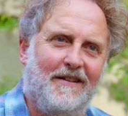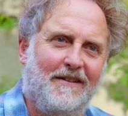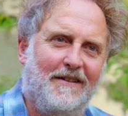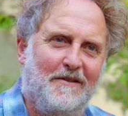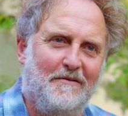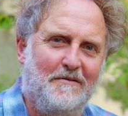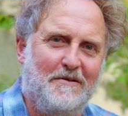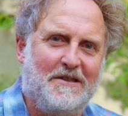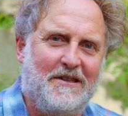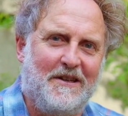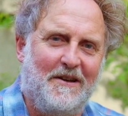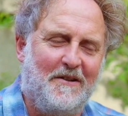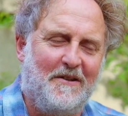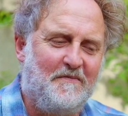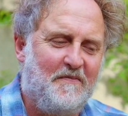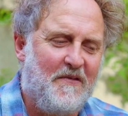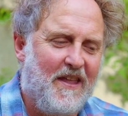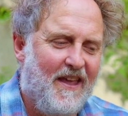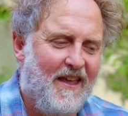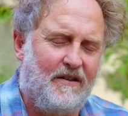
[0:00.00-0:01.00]
in the
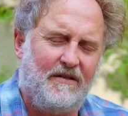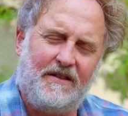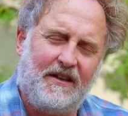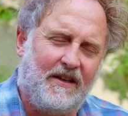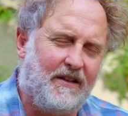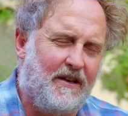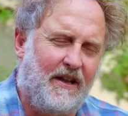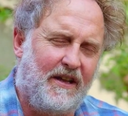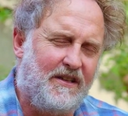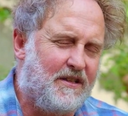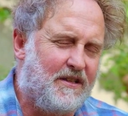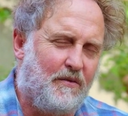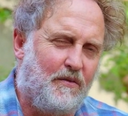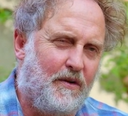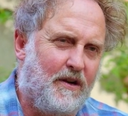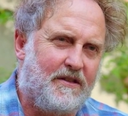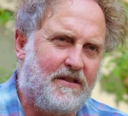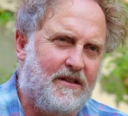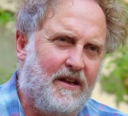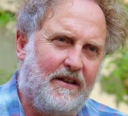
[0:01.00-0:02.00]
Roussillon. I don't think nature
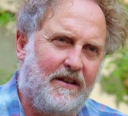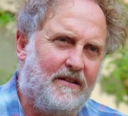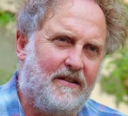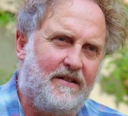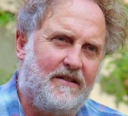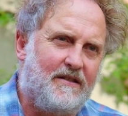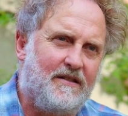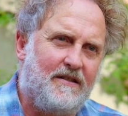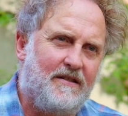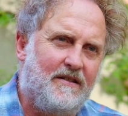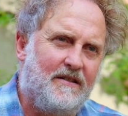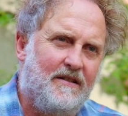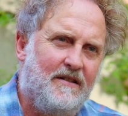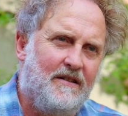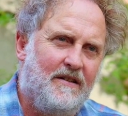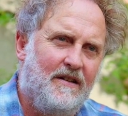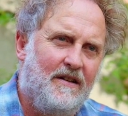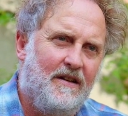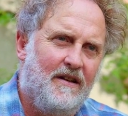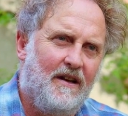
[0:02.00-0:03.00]
works like this.
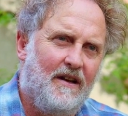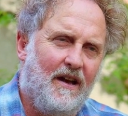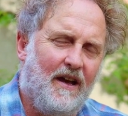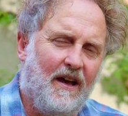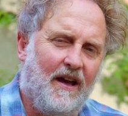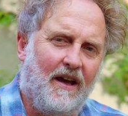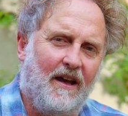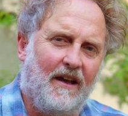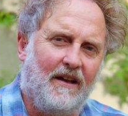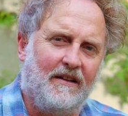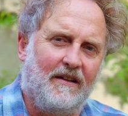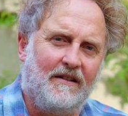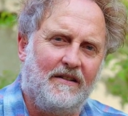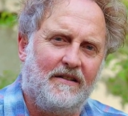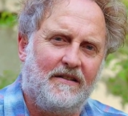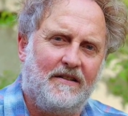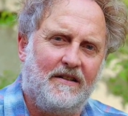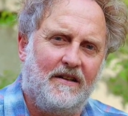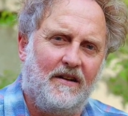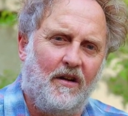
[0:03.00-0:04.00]

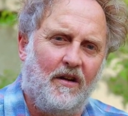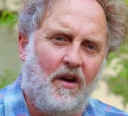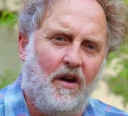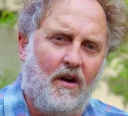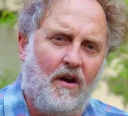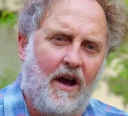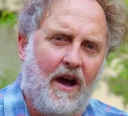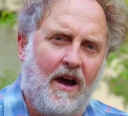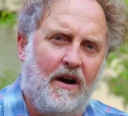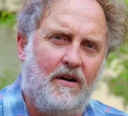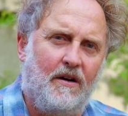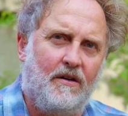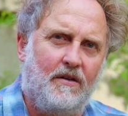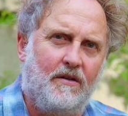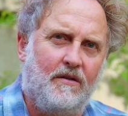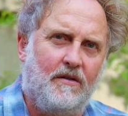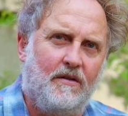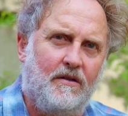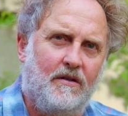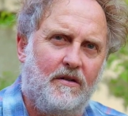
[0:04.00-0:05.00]
And
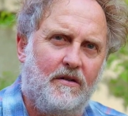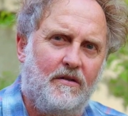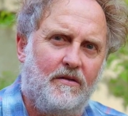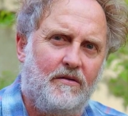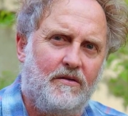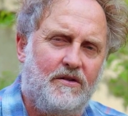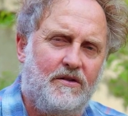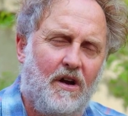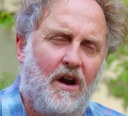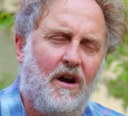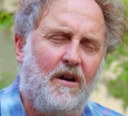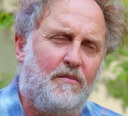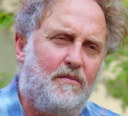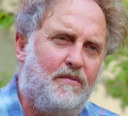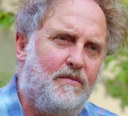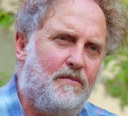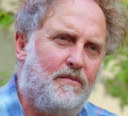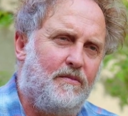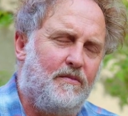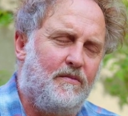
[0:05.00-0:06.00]
our
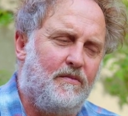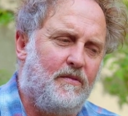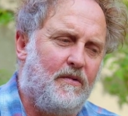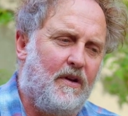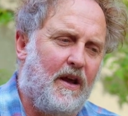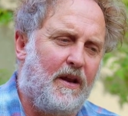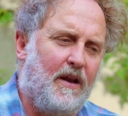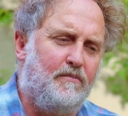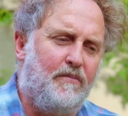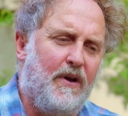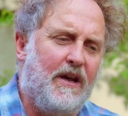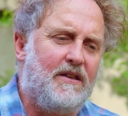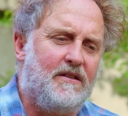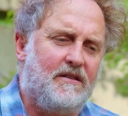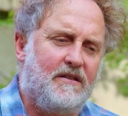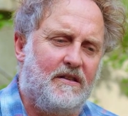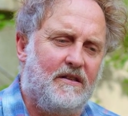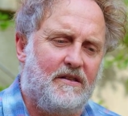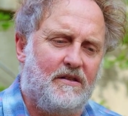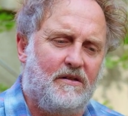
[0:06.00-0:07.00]
job at
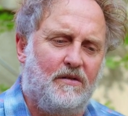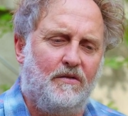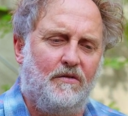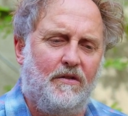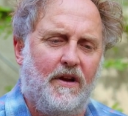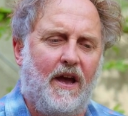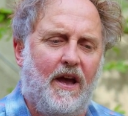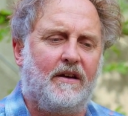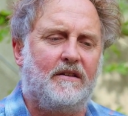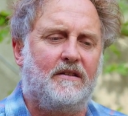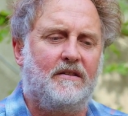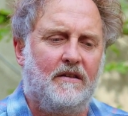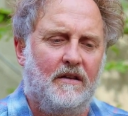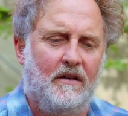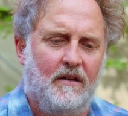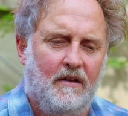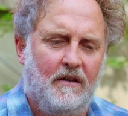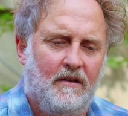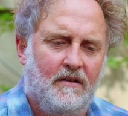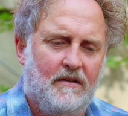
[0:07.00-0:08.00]
base is to react
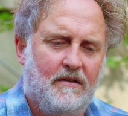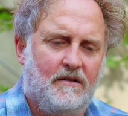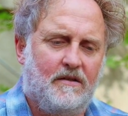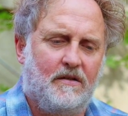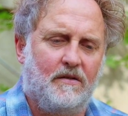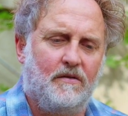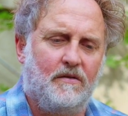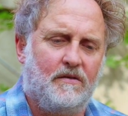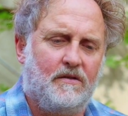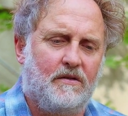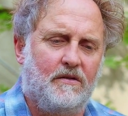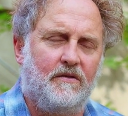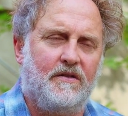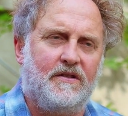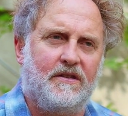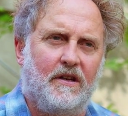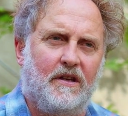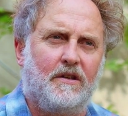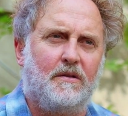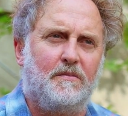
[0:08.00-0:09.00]
to
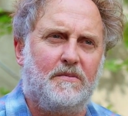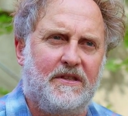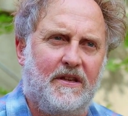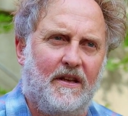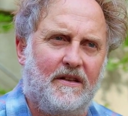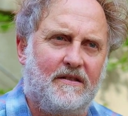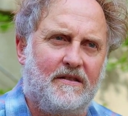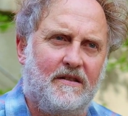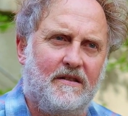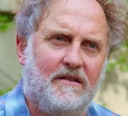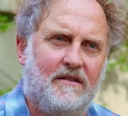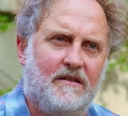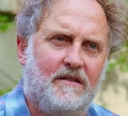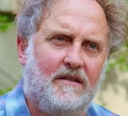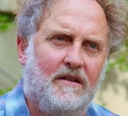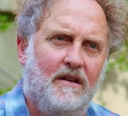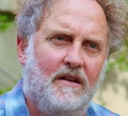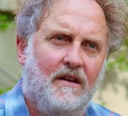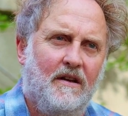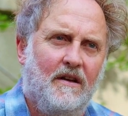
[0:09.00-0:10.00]
the
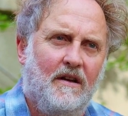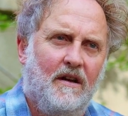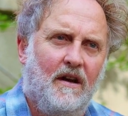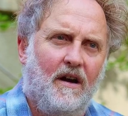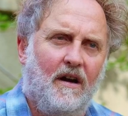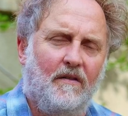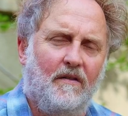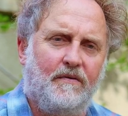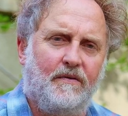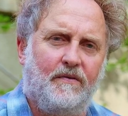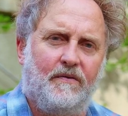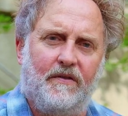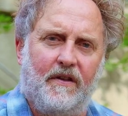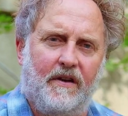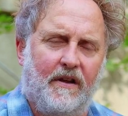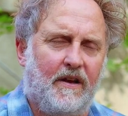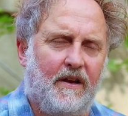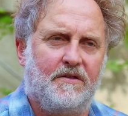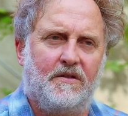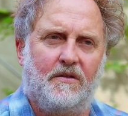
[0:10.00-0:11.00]
circumstances of
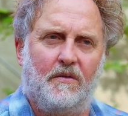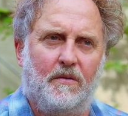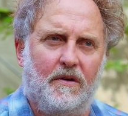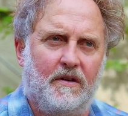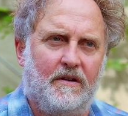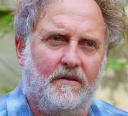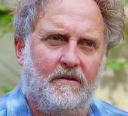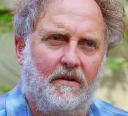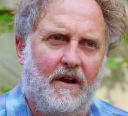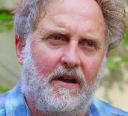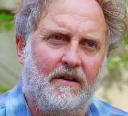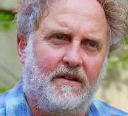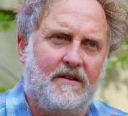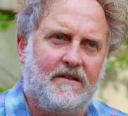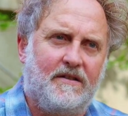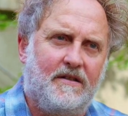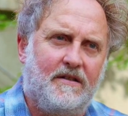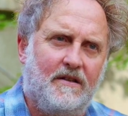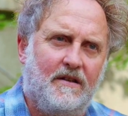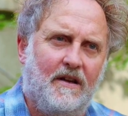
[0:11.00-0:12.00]
the natural world around
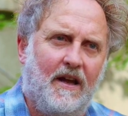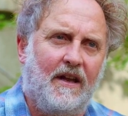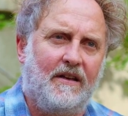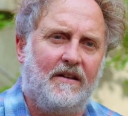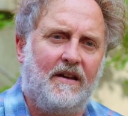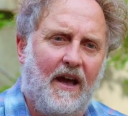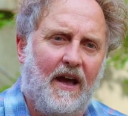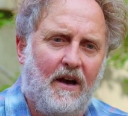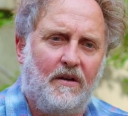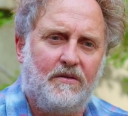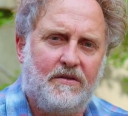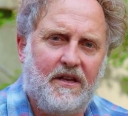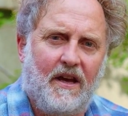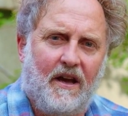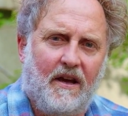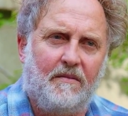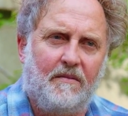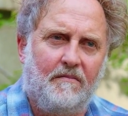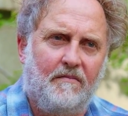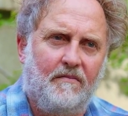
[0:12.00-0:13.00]
us at our
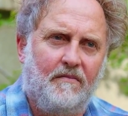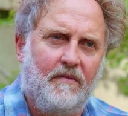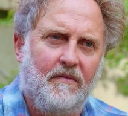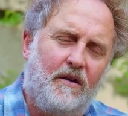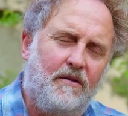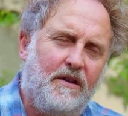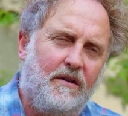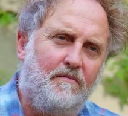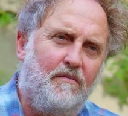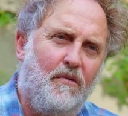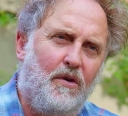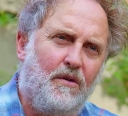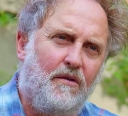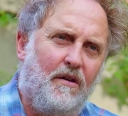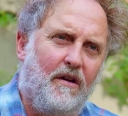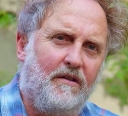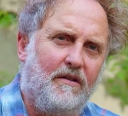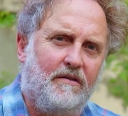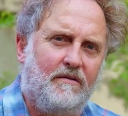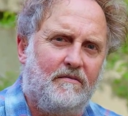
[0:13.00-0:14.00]
time. Only a
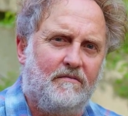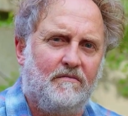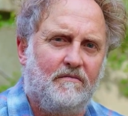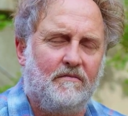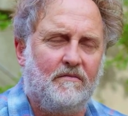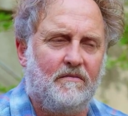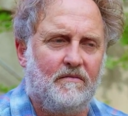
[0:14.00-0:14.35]
moron,